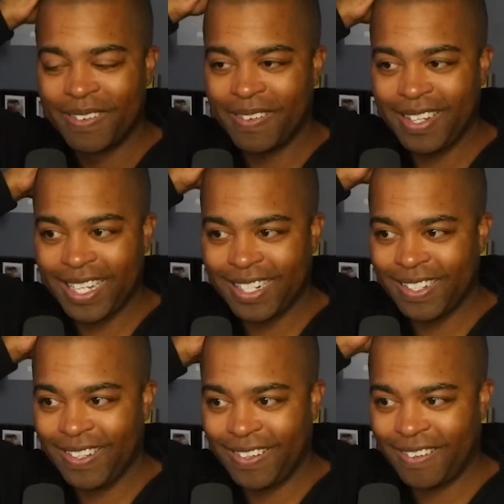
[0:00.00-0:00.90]
Where are they gonna
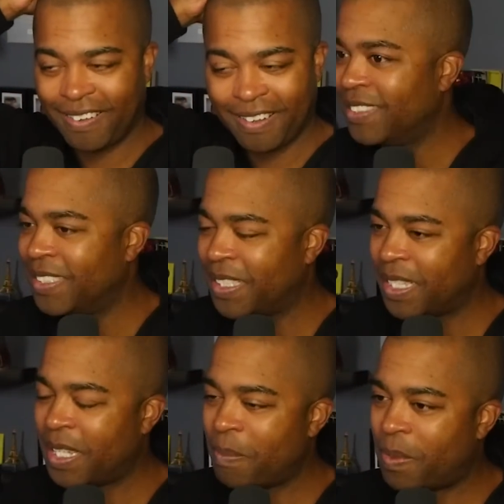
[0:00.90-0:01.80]
go?
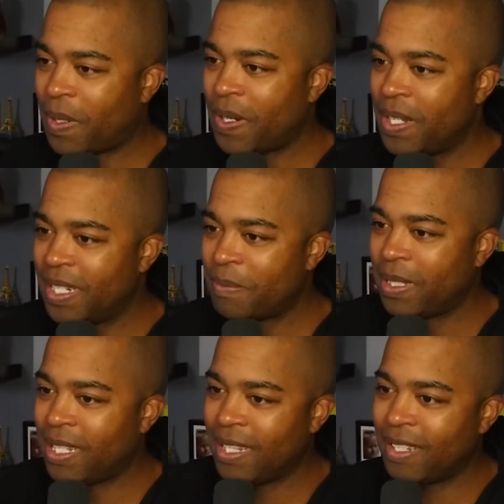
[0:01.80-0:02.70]
The pardon, but
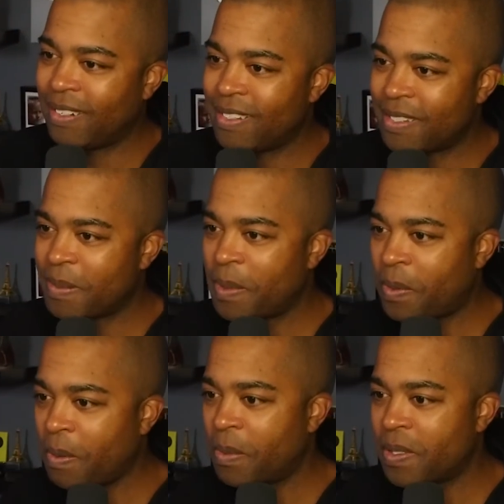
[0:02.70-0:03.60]
then they're just gonna be
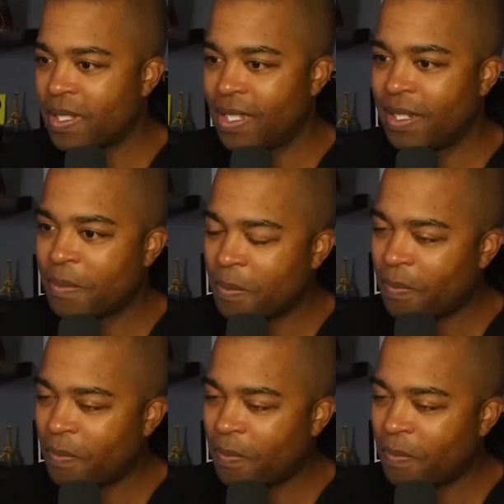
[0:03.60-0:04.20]
criminals again.